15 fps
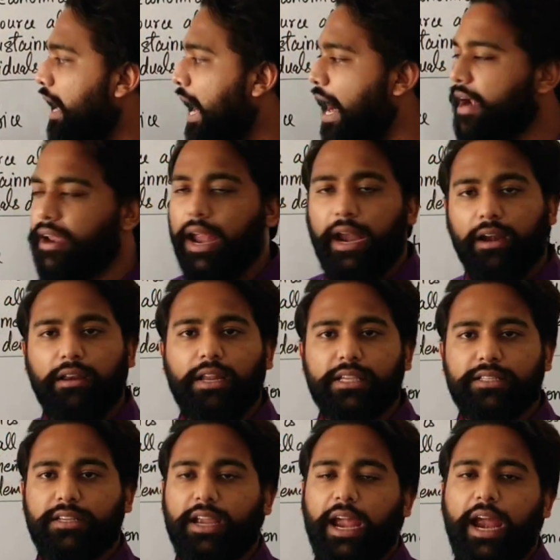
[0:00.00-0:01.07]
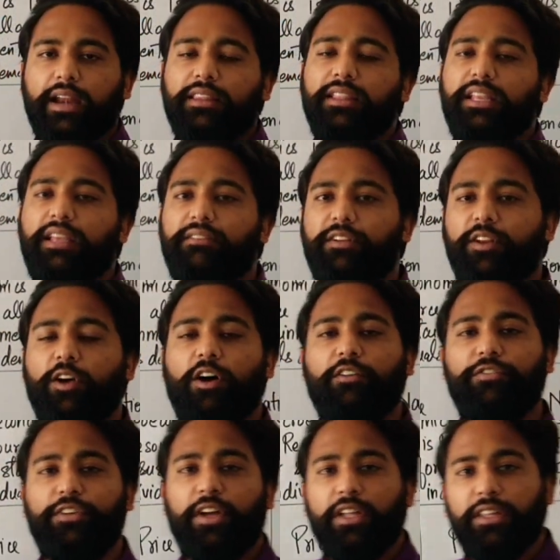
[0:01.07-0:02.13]
and addressed at the level
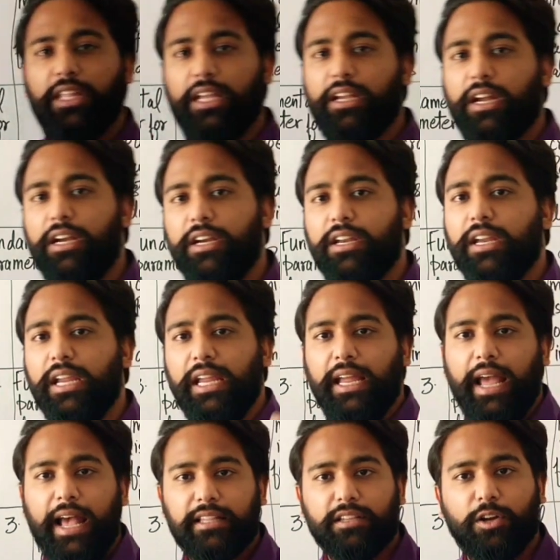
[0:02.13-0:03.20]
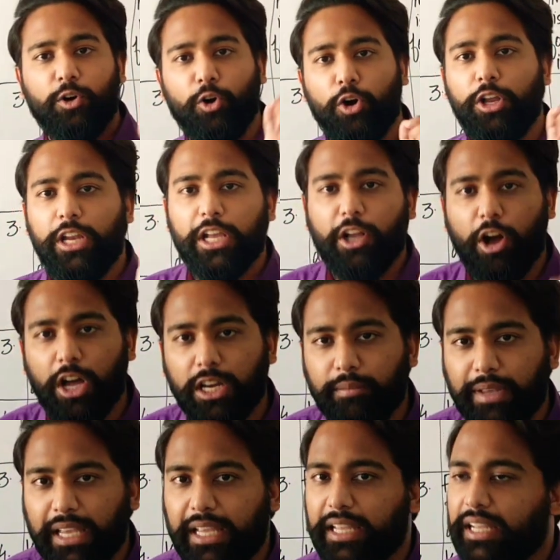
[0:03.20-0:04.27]
of the country as a whole
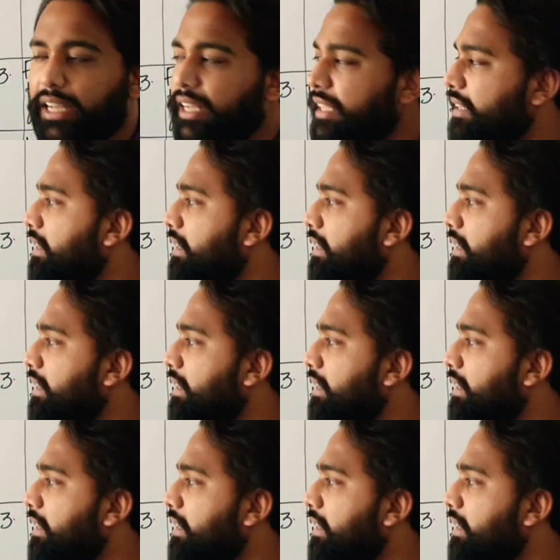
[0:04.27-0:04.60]
economy,